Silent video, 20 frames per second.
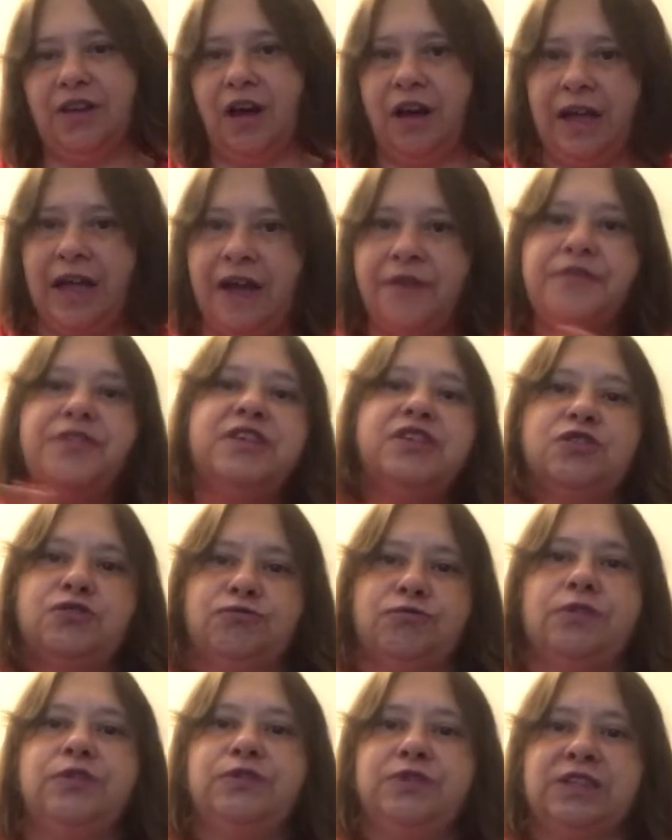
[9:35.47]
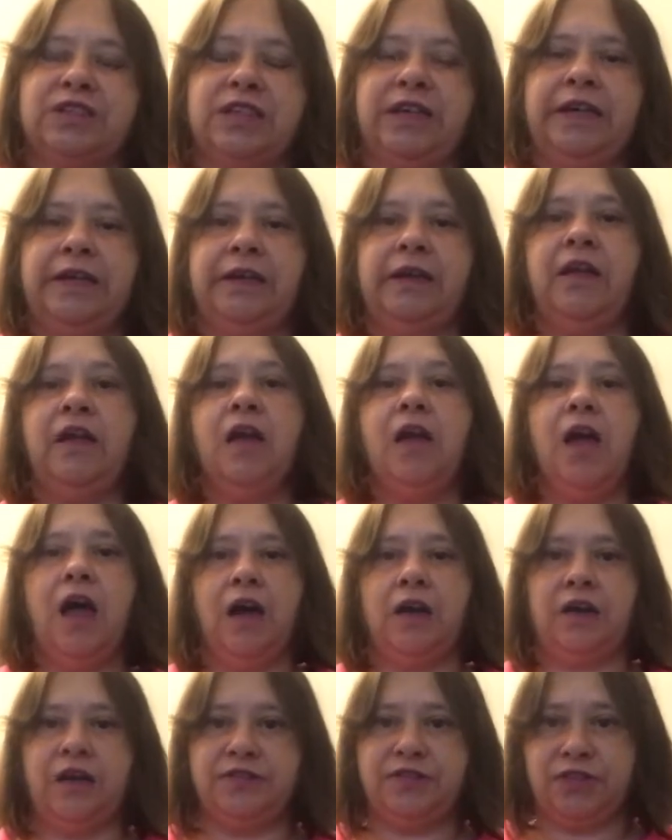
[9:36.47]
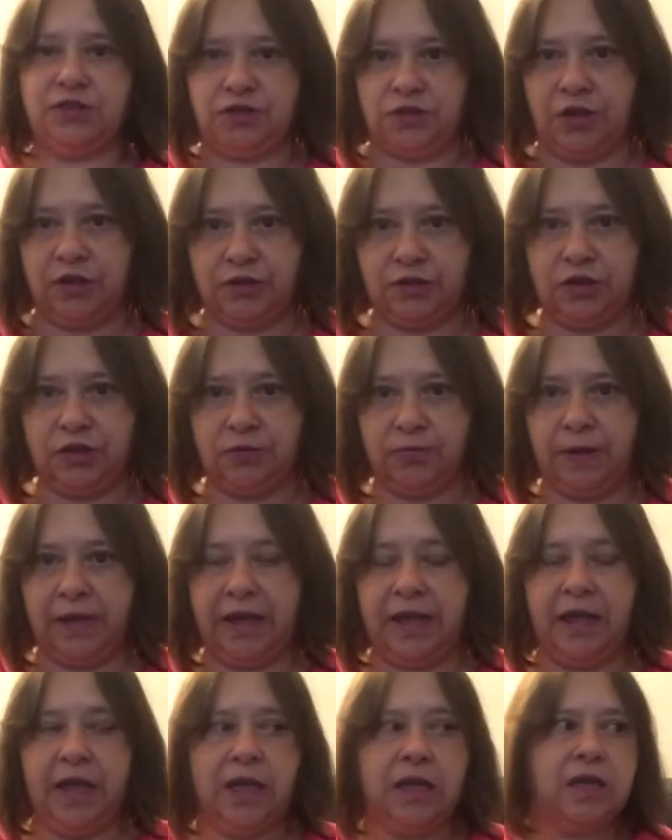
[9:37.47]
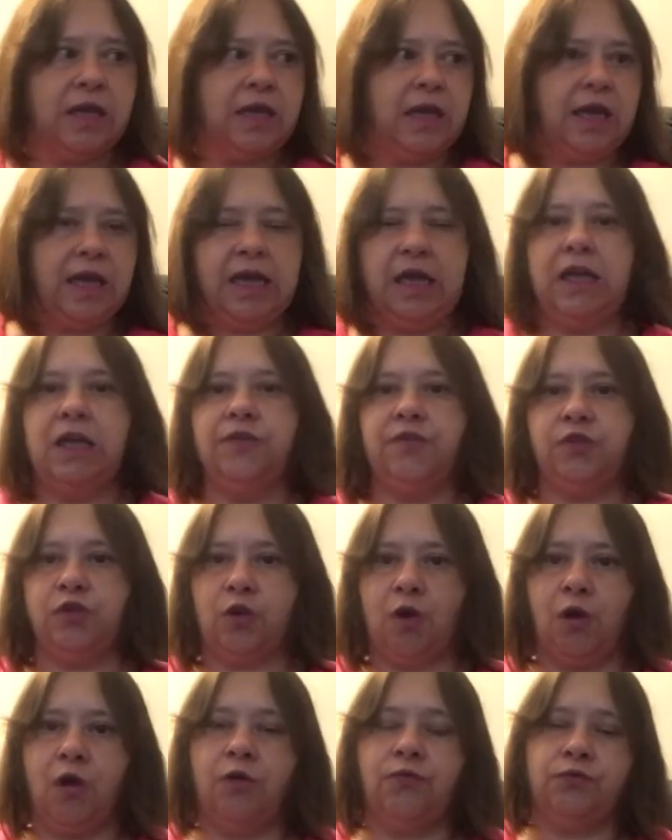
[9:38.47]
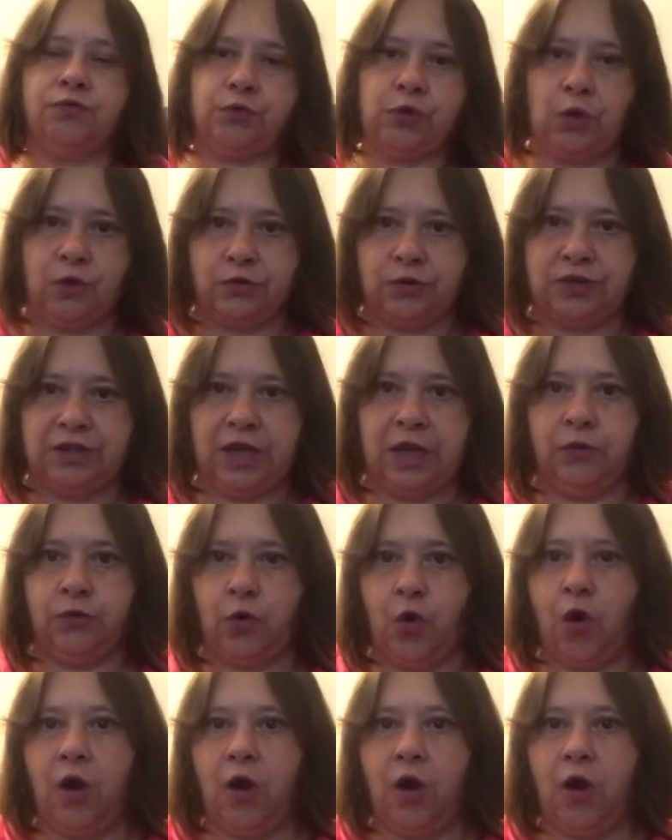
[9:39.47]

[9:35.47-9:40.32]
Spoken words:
I have this routine and I've stuck to it even on lockdown.